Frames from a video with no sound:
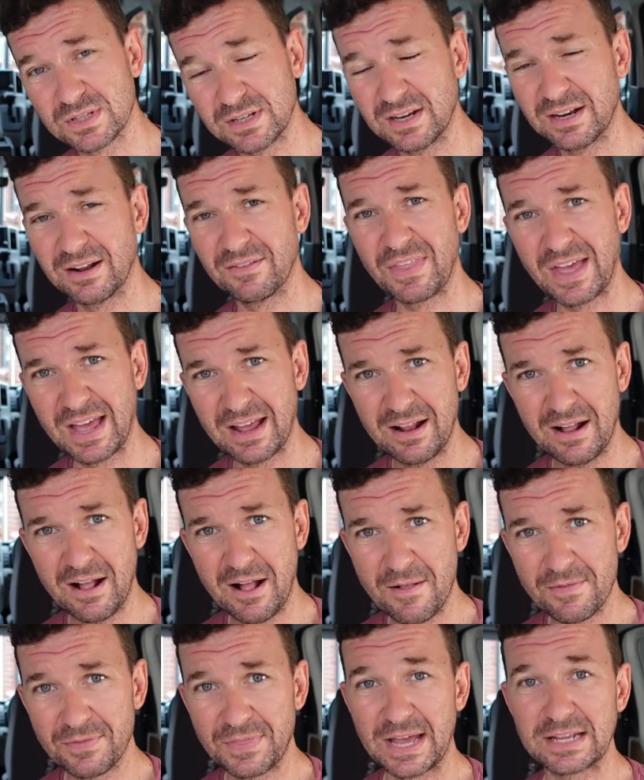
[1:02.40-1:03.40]
You know,
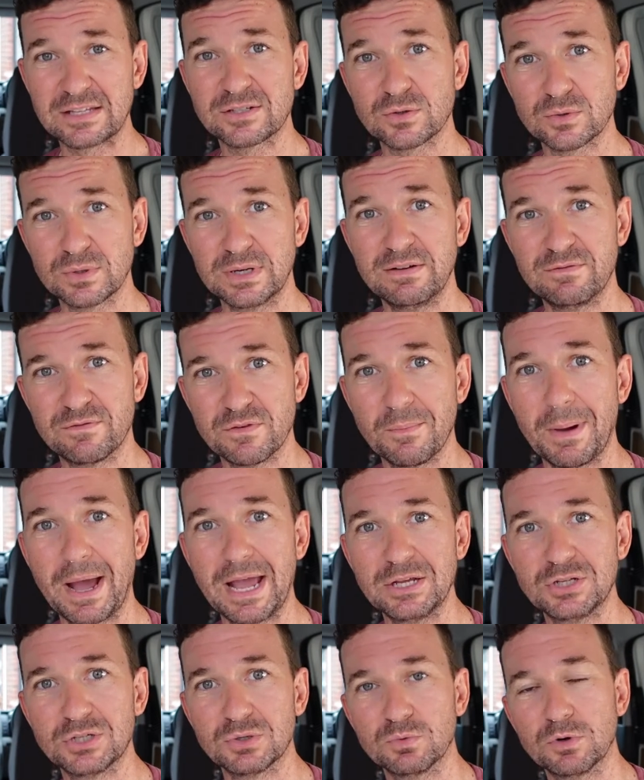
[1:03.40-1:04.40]
that sort of
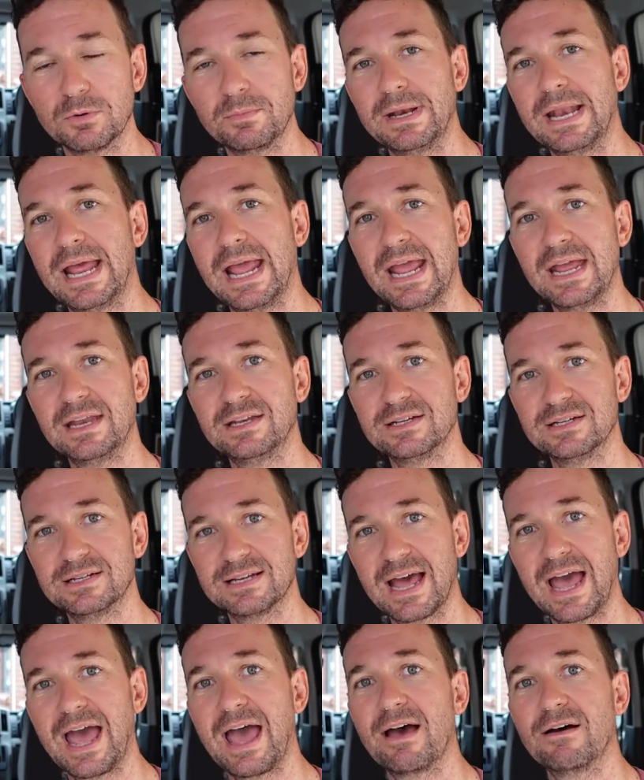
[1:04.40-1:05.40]
information would have been handy
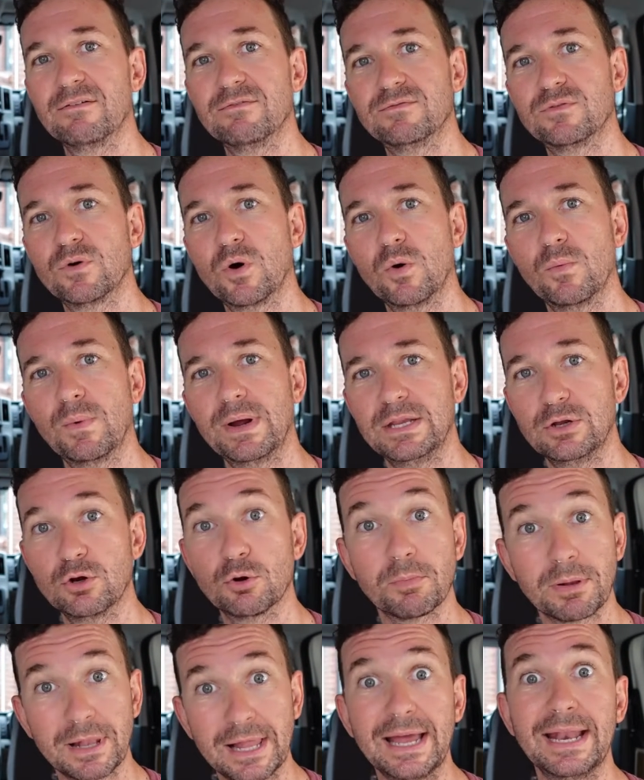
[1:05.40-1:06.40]
to have when you're
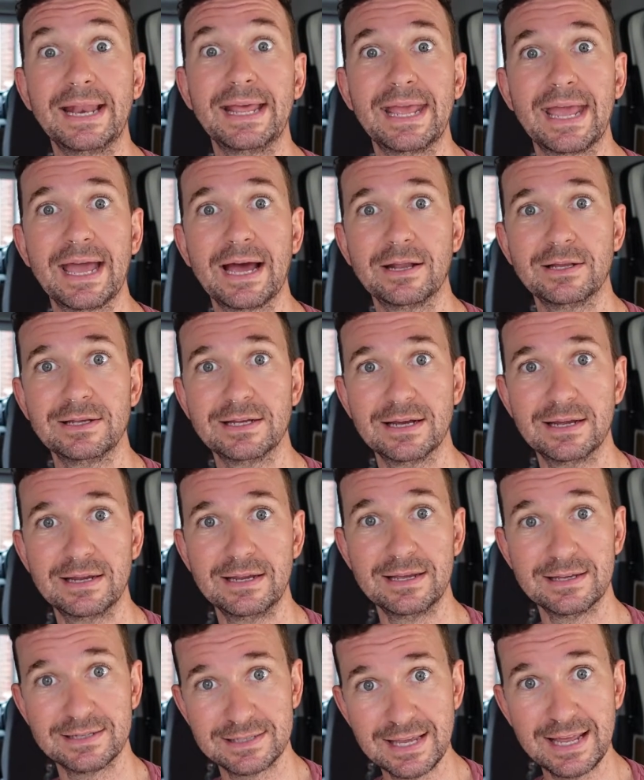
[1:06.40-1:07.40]
planning out
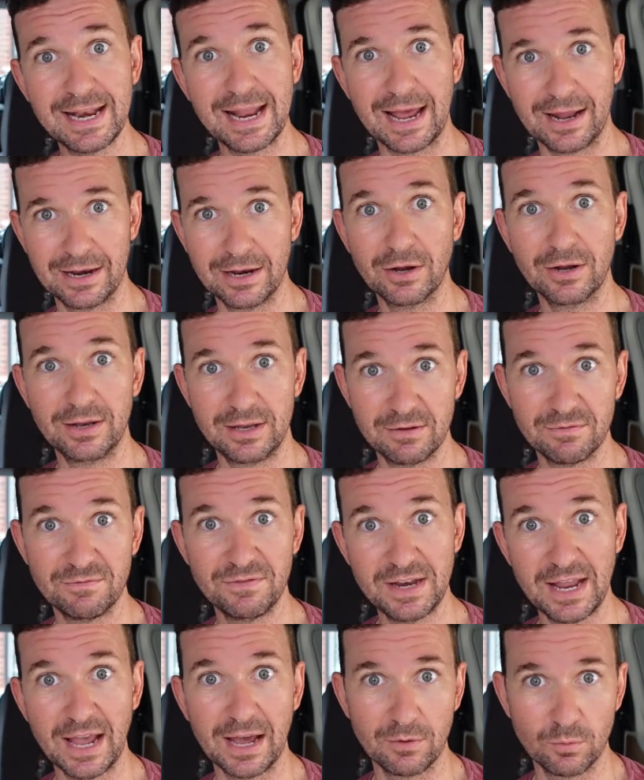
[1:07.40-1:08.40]
your set out and your
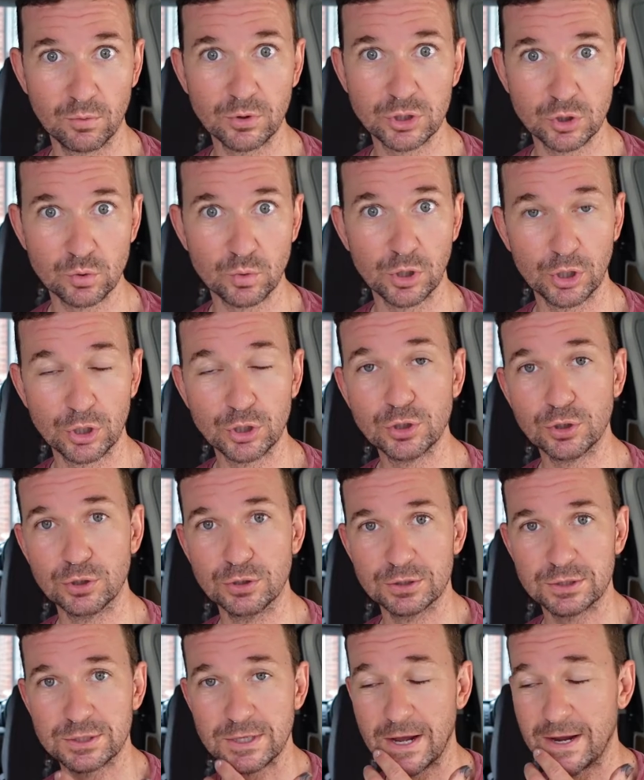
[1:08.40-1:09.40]
fit out, what you want to do.
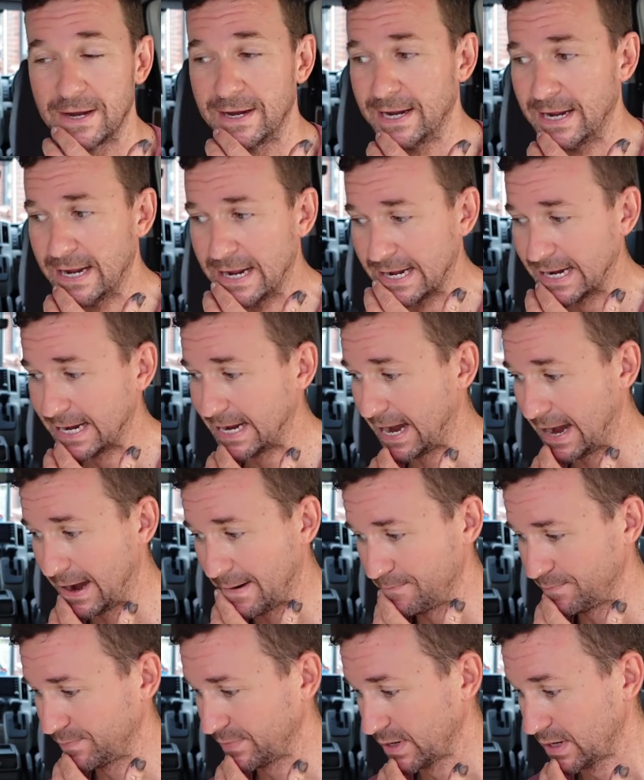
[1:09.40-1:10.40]
So
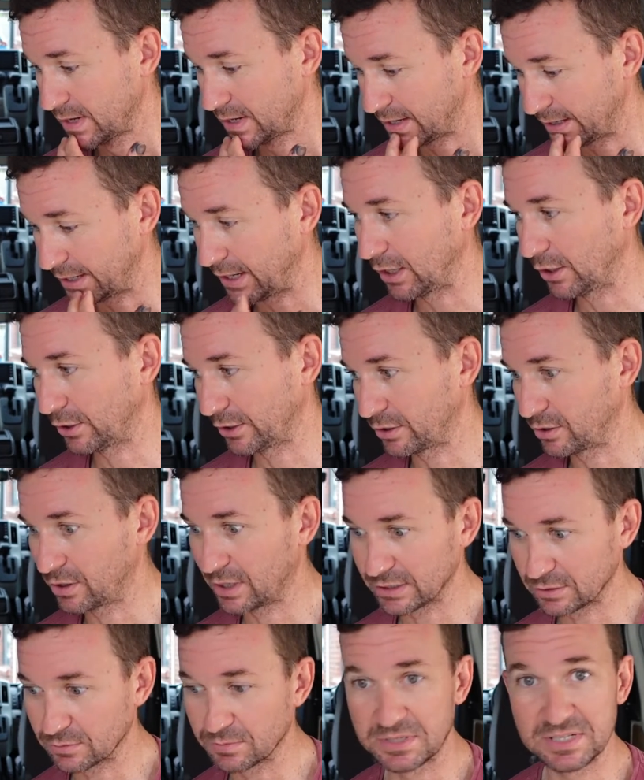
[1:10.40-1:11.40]
I know a lot of
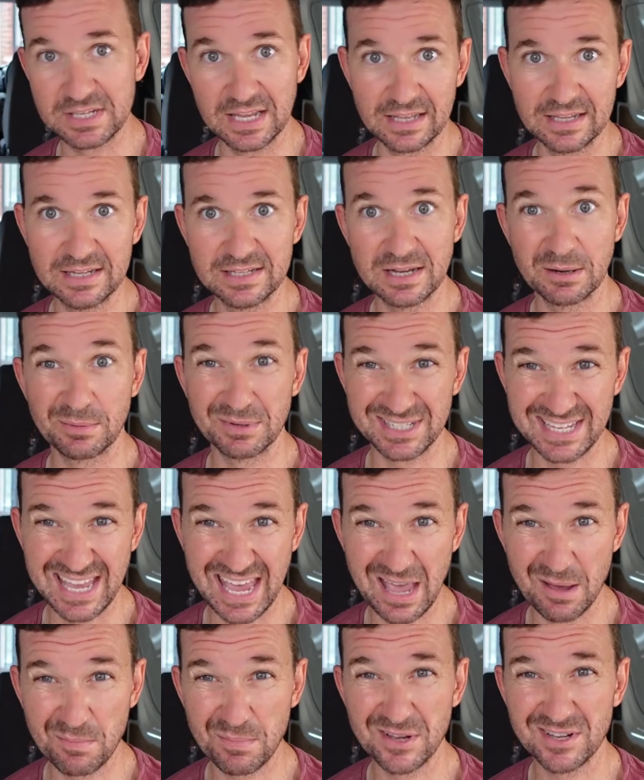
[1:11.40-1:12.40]
guys will be setting these up as
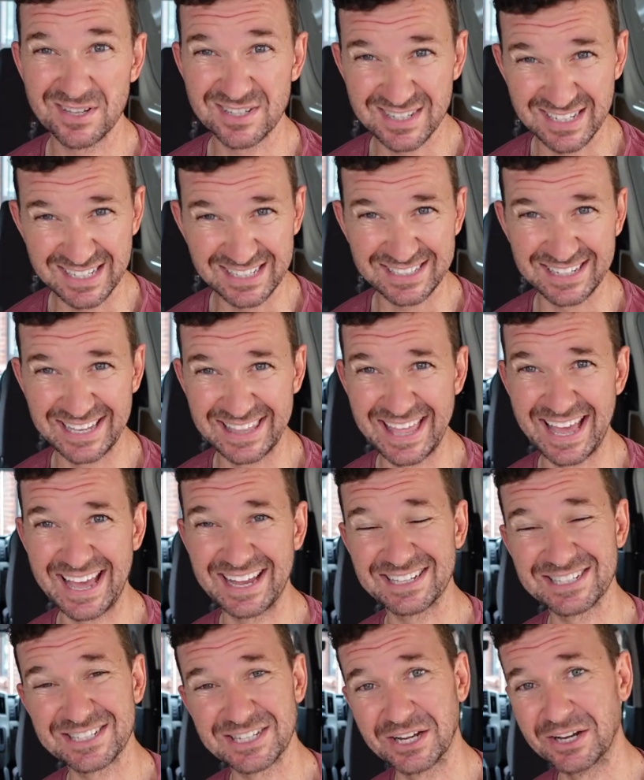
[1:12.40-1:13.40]
campers, things like
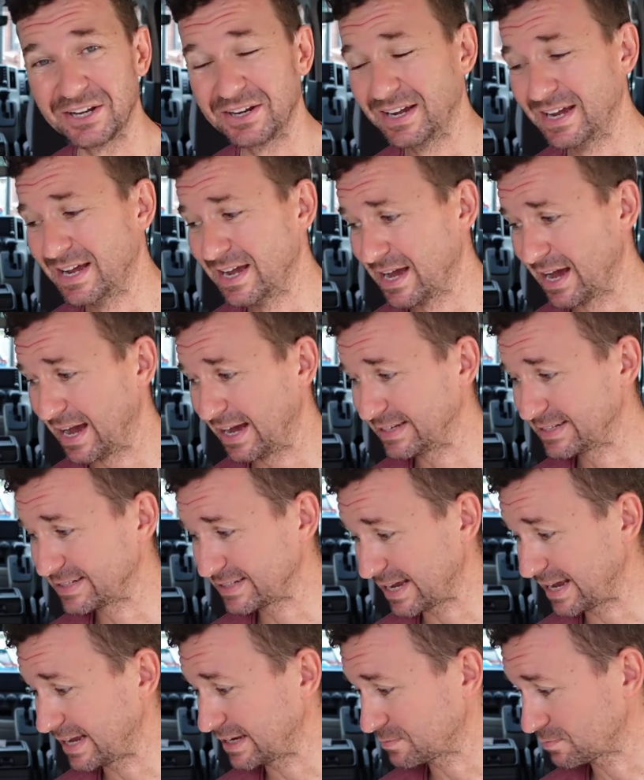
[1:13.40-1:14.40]
that. So I'd
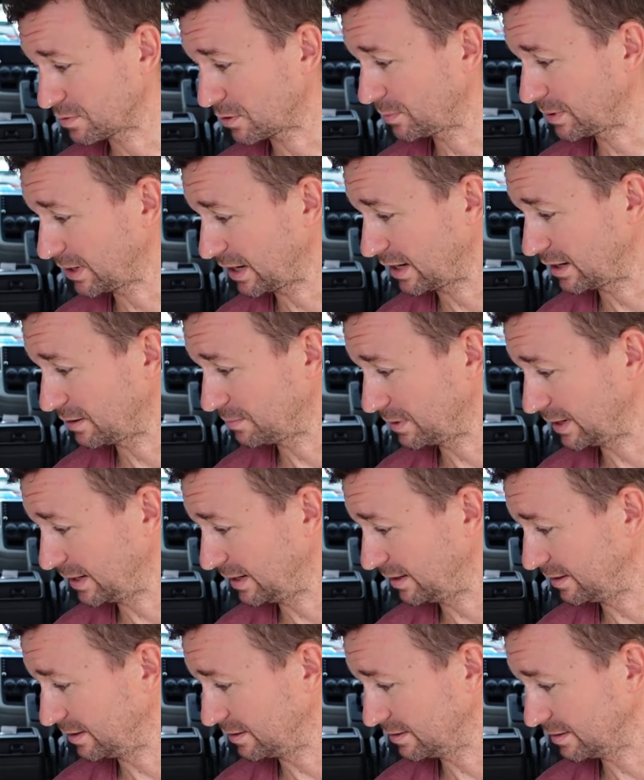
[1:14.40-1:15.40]
say it's probably going to
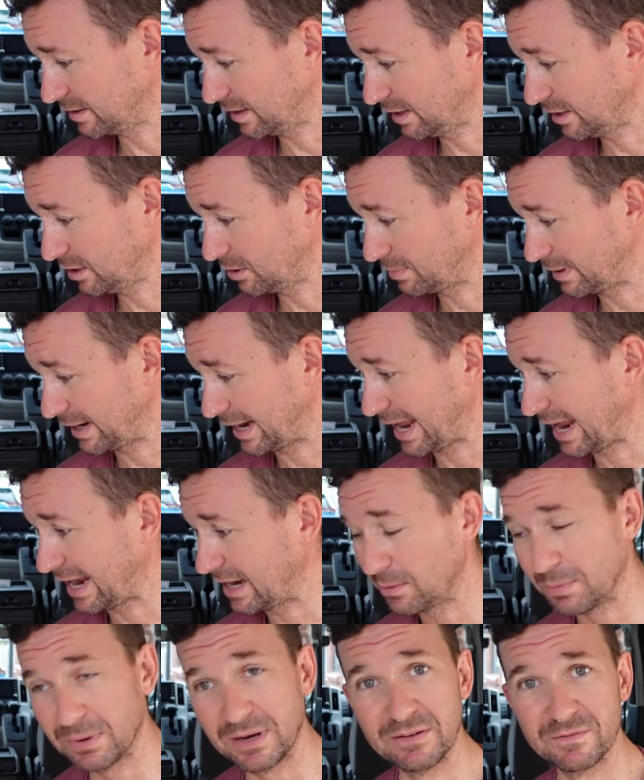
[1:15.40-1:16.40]
be a little bit of
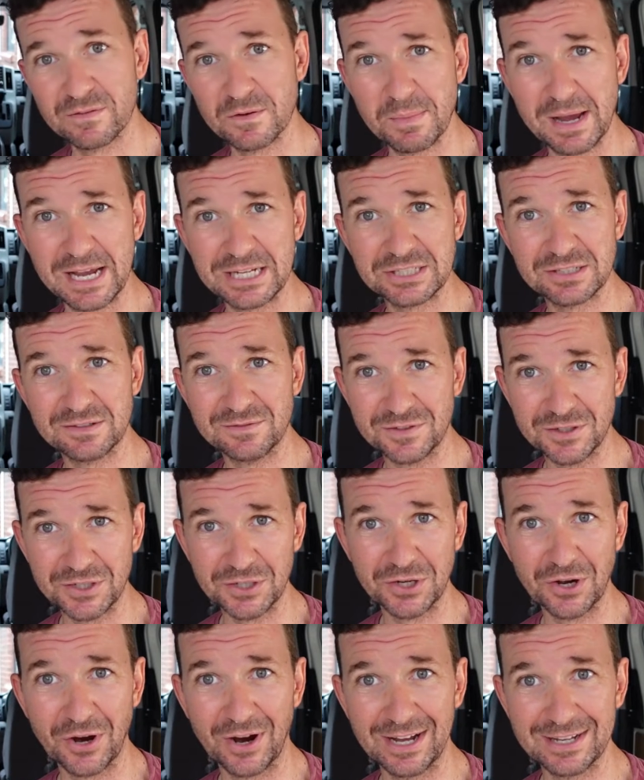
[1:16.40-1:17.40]
handy bit of information for
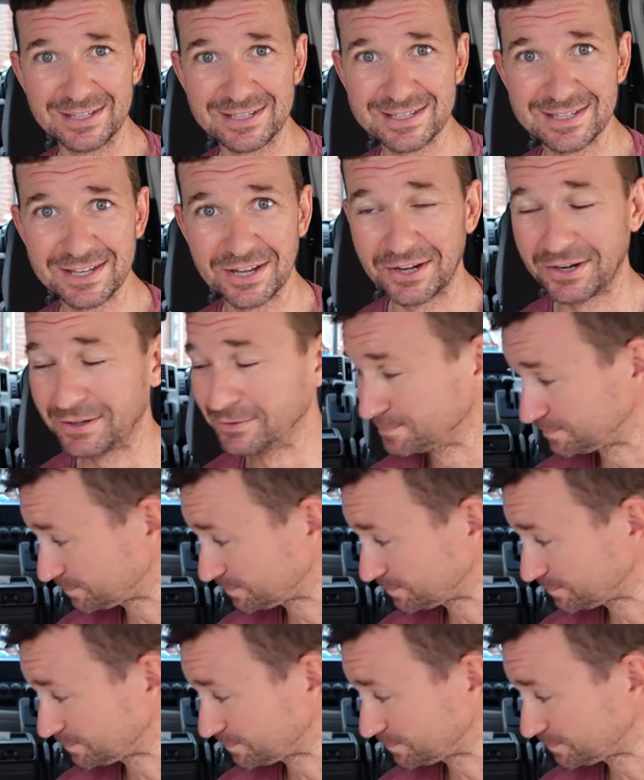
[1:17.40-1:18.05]
you guys. So,